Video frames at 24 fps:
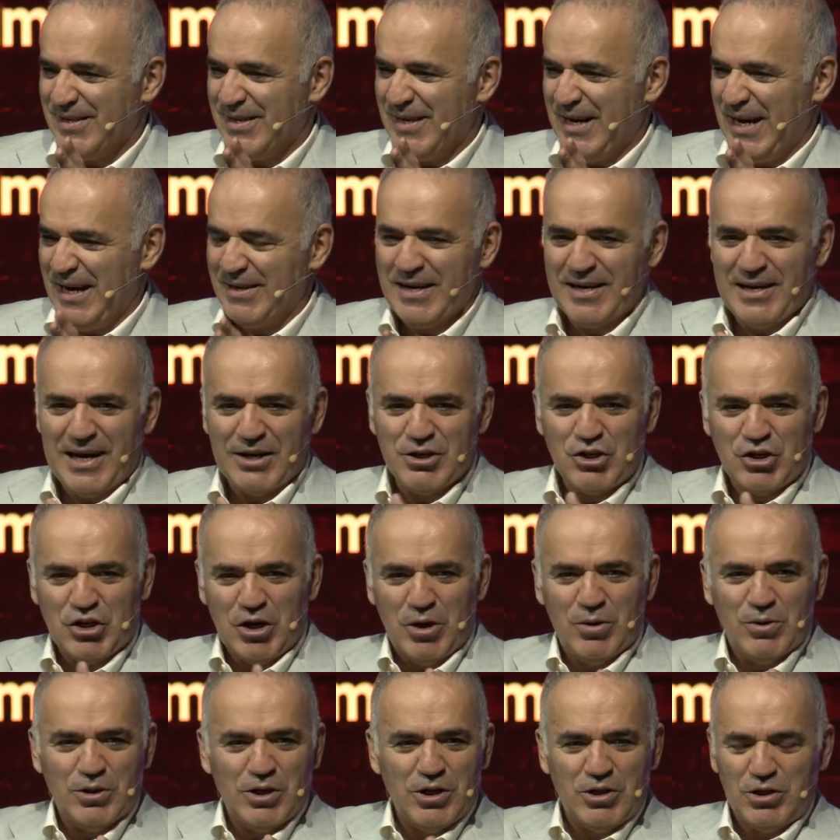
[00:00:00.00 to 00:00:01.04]
And then I
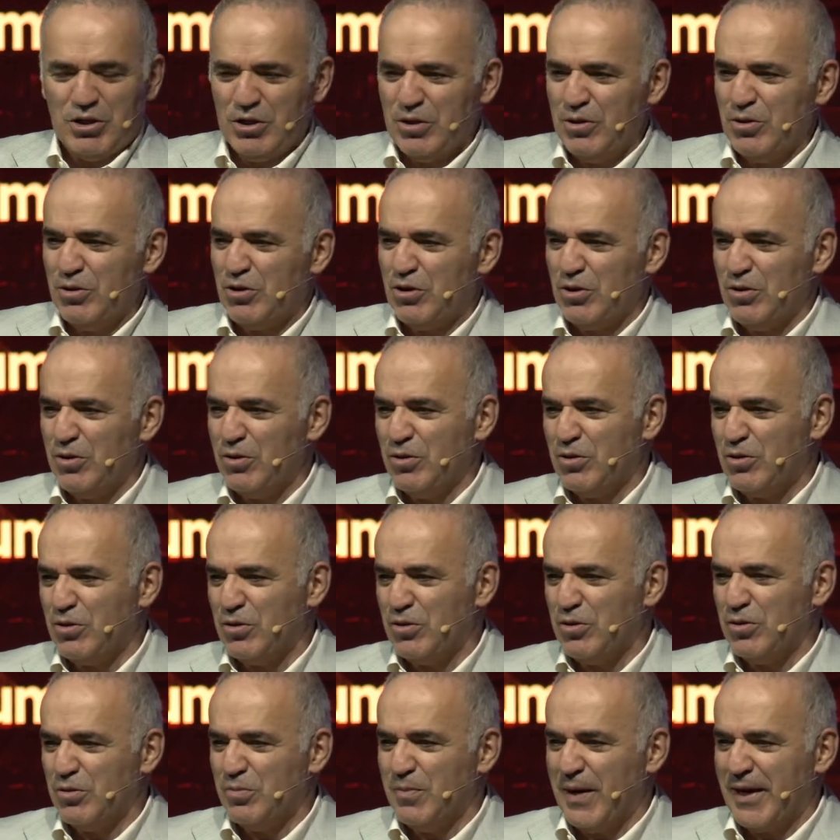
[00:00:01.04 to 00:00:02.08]
showed it
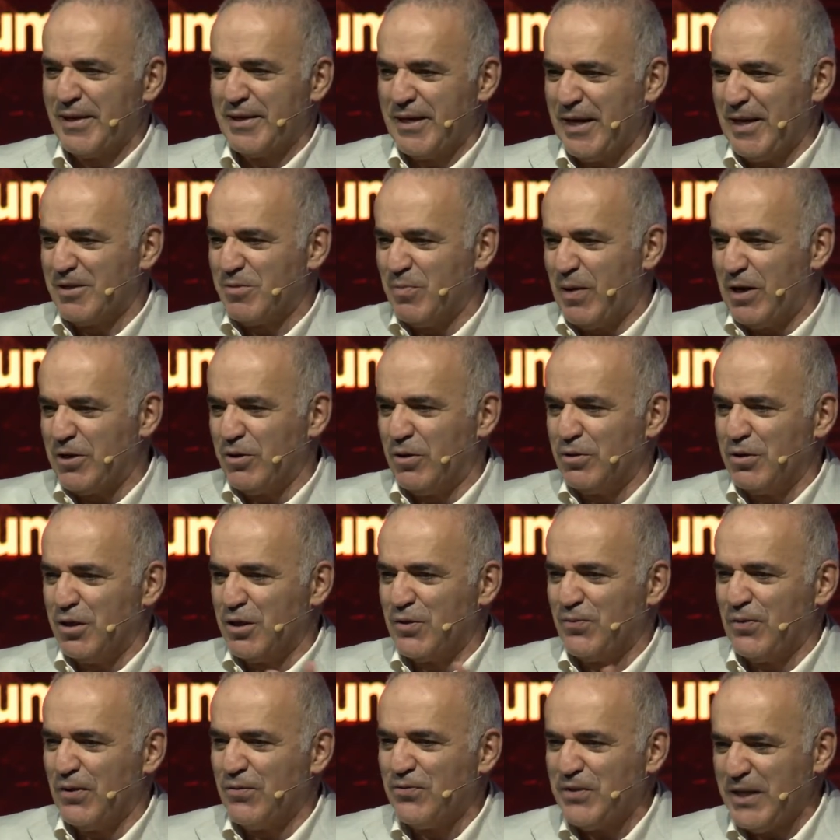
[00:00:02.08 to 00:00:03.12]
to my kids. My daughter is
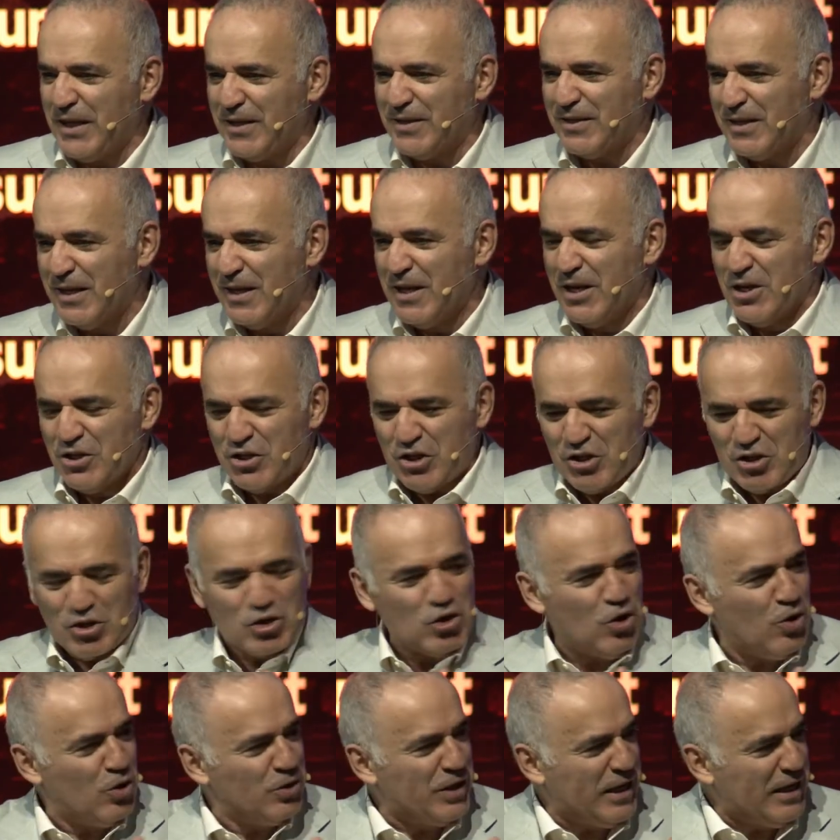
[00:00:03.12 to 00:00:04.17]
15. She
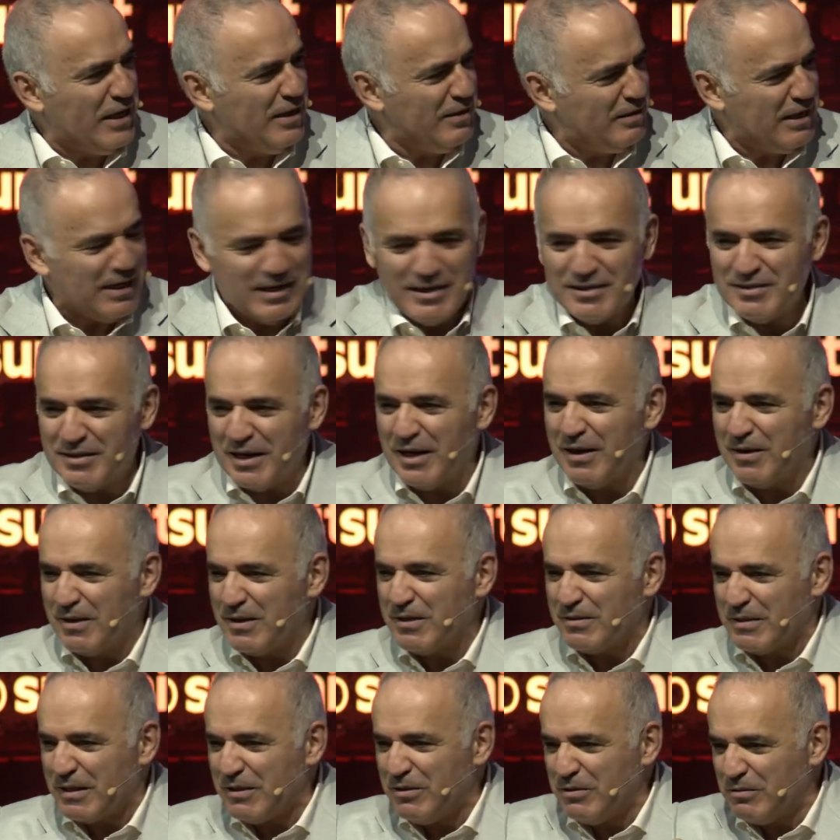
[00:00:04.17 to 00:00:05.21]
saw the
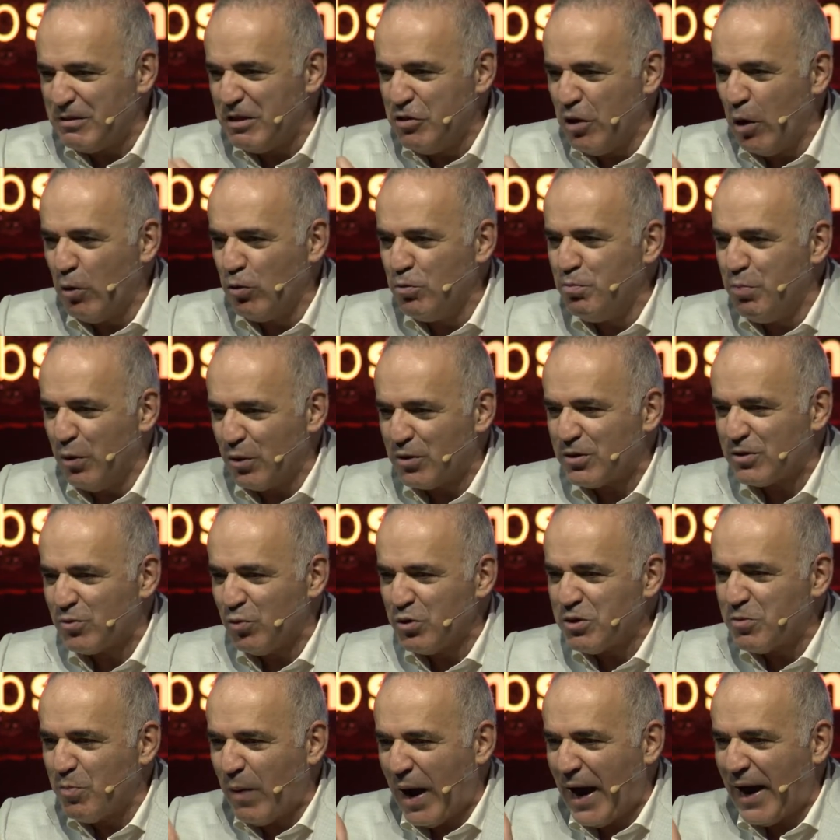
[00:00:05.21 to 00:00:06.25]
notebooks
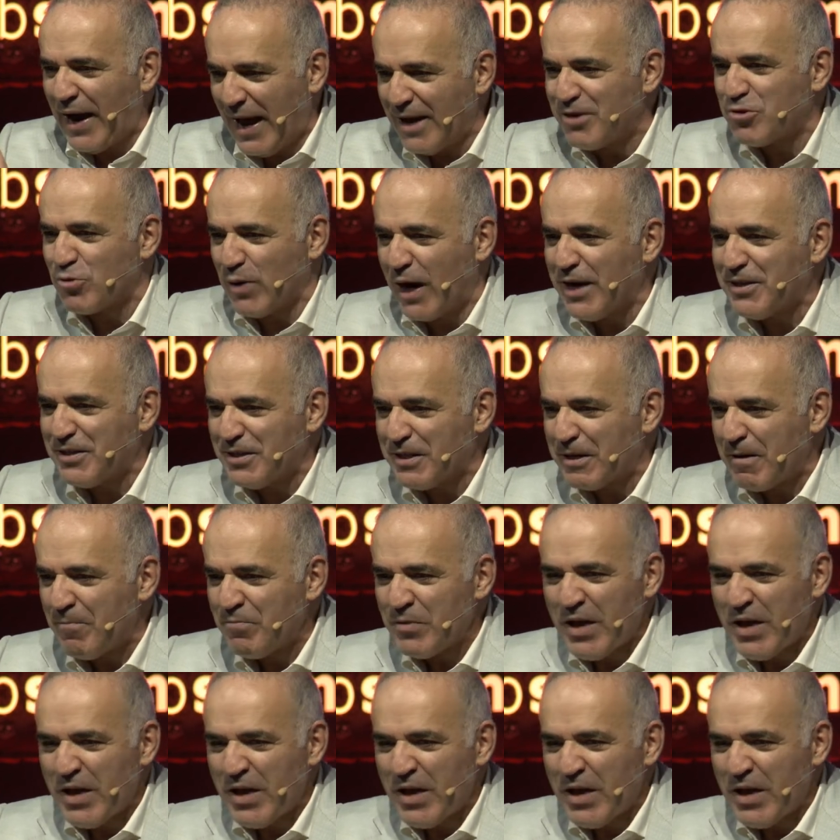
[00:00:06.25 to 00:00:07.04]
with my handwriting.